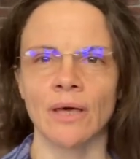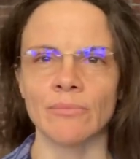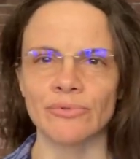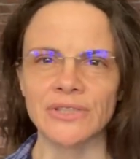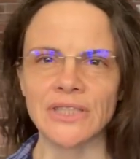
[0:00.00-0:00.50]

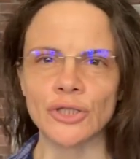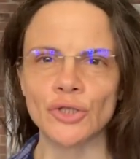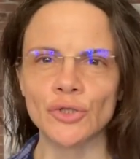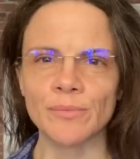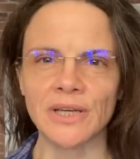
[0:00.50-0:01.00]
Putting
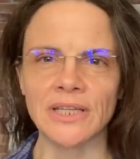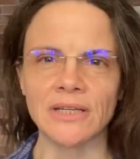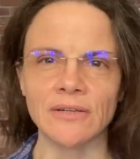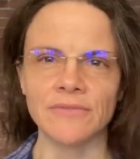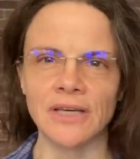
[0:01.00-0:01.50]
too many
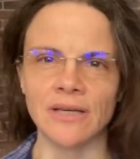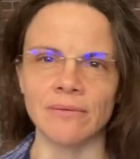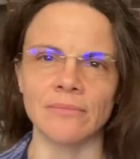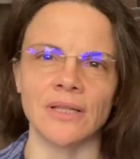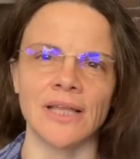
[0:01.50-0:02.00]
of
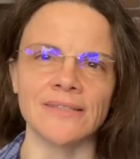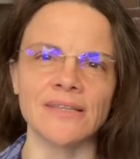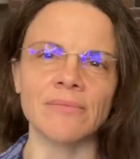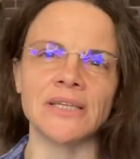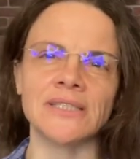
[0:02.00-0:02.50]
them. Last
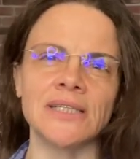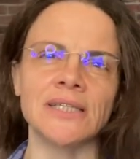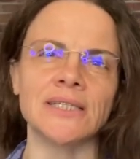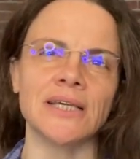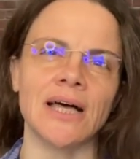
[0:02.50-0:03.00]
time I did
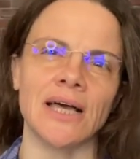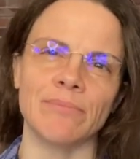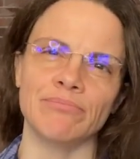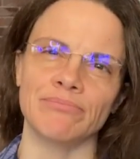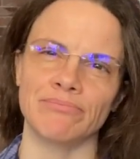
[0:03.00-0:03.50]
it, I
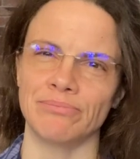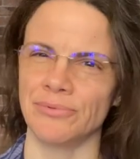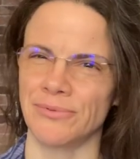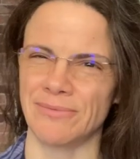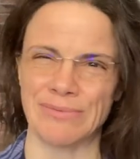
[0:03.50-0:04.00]

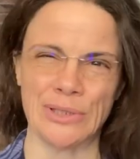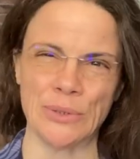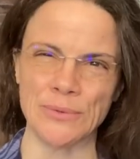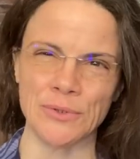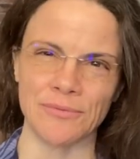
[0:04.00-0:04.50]
put
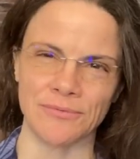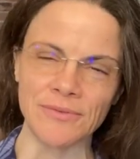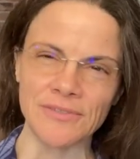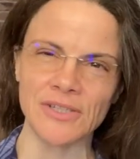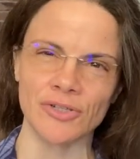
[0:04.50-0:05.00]
close to
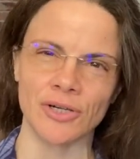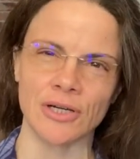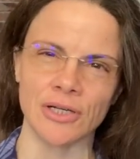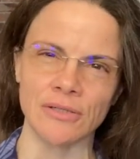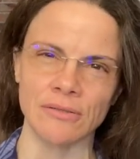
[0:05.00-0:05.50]
fifteen
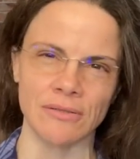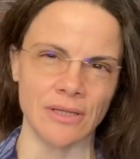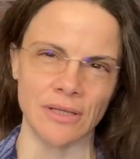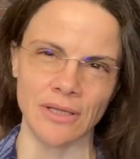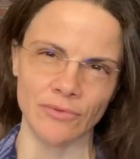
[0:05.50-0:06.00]
jars.
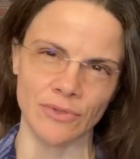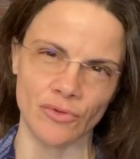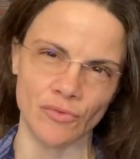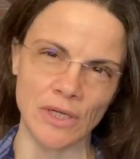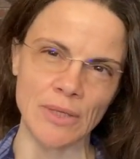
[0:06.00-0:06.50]
It
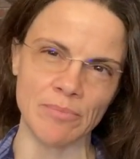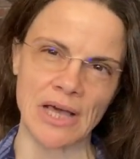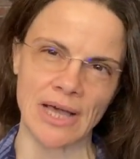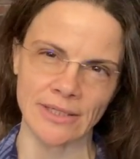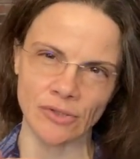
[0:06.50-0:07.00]
was really
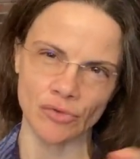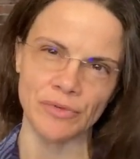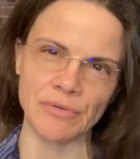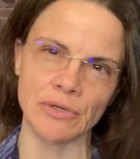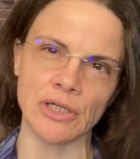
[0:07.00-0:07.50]
packed,
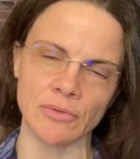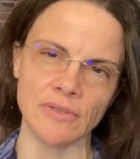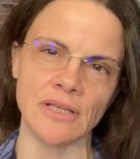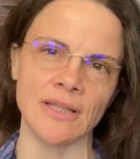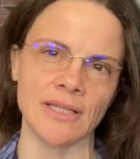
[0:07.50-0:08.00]
three
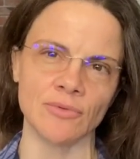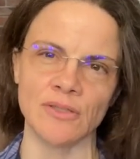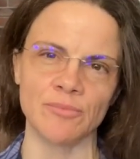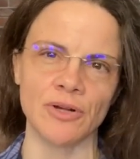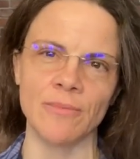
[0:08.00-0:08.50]
rows, and that
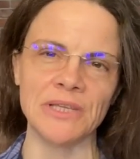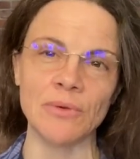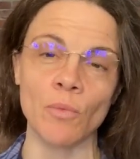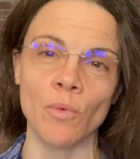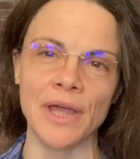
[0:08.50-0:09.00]
was probably
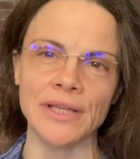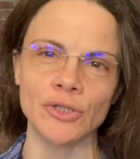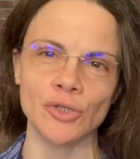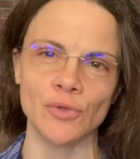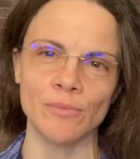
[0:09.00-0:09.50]
way
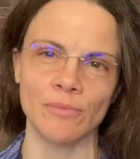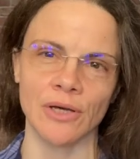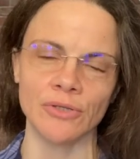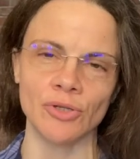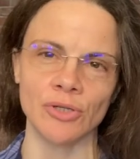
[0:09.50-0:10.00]
too
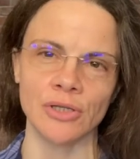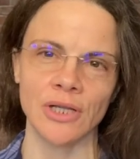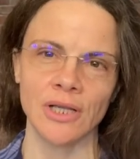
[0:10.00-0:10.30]
much